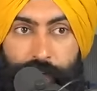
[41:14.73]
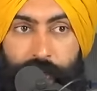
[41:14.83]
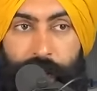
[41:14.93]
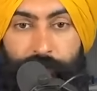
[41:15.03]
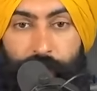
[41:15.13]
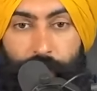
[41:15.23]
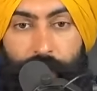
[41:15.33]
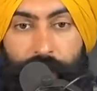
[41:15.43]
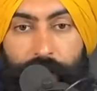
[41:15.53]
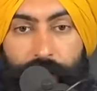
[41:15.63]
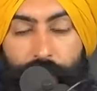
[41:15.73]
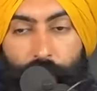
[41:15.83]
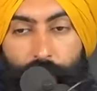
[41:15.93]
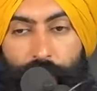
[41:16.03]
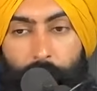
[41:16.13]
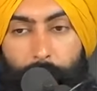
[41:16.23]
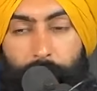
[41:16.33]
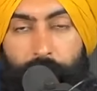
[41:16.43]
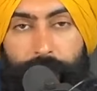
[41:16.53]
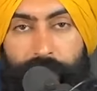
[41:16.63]
you have no no
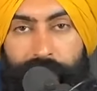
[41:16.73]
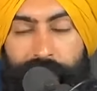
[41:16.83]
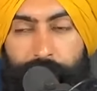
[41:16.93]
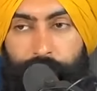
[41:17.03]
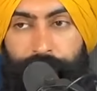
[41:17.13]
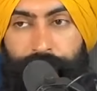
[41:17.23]
purpose,